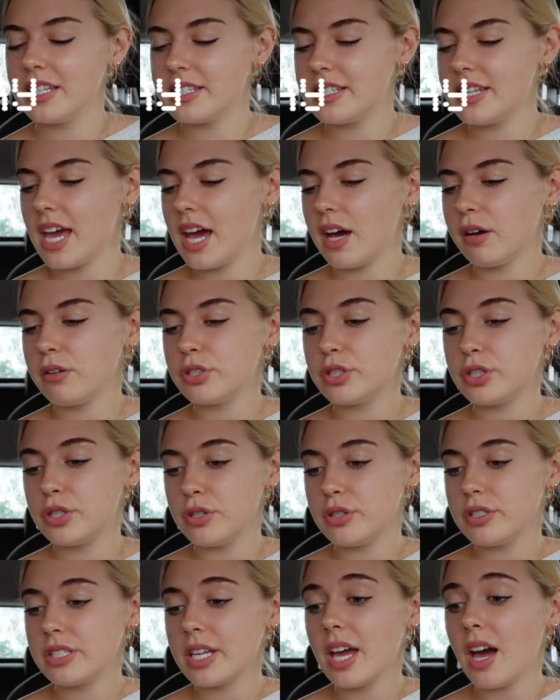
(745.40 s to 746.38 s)
Now
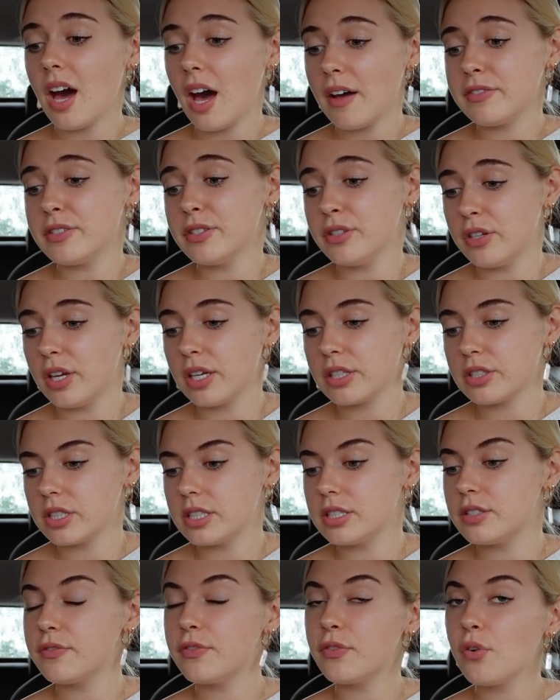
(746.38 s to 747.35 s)
Tuesday afternoon,
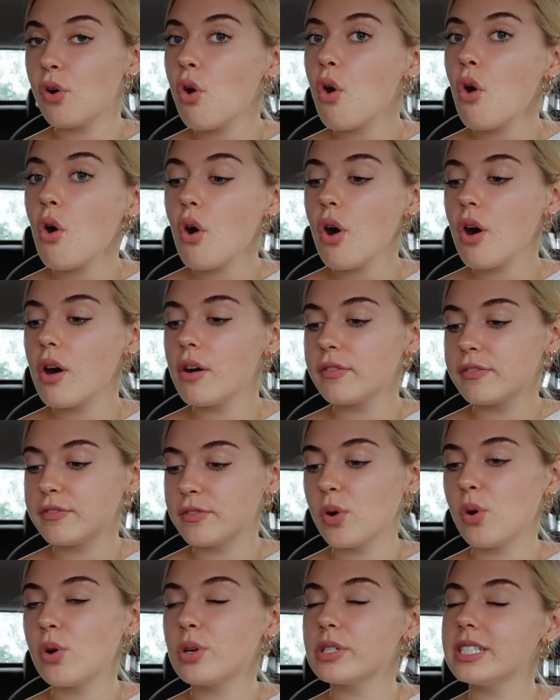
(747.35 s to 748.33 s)
actually it's
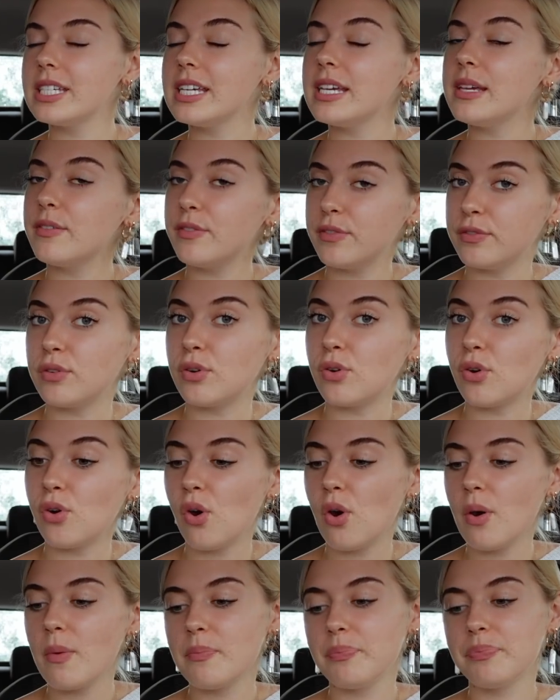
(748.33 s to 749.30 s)

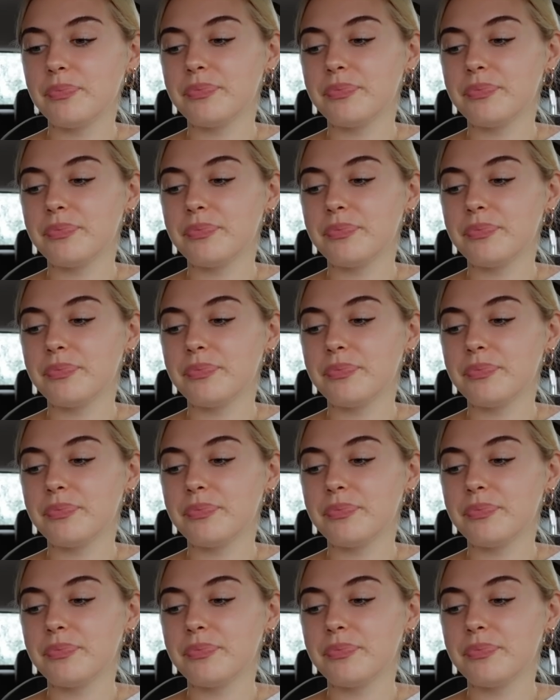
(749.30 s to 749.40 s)
4:44,